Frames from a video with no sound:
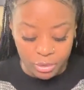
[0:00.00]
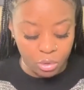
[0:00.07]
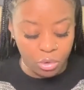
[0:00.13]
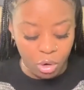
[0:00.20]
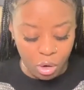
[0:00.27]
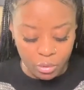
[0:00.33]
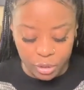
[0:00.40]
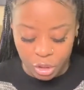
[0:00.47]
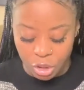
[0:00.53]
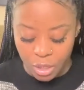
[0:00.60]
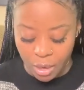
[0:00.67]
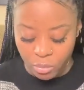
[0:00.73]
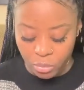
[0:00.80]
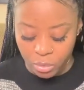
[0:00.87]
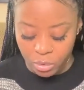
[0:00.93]
They're called the
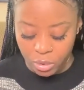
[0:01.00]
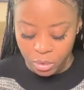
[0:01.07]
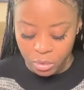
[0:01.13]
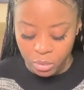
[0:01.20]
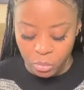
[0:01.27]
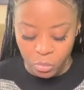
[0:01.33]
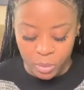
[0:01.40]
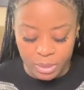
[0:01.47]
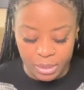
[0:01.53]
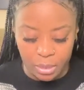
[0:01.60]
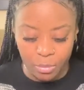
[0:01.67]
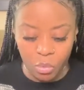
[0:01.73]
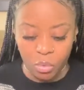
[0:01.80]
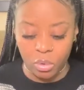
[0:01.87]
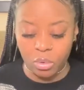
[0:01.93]
Chakra
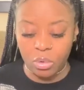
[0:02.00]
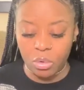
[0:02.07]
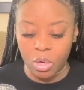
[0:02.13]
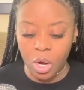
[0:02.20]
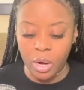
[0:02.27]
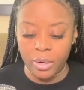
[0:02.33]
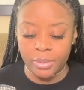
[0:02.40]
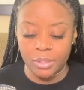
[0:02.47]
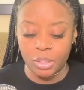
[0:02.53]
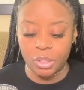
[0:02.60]
Wisdom Oracle cards,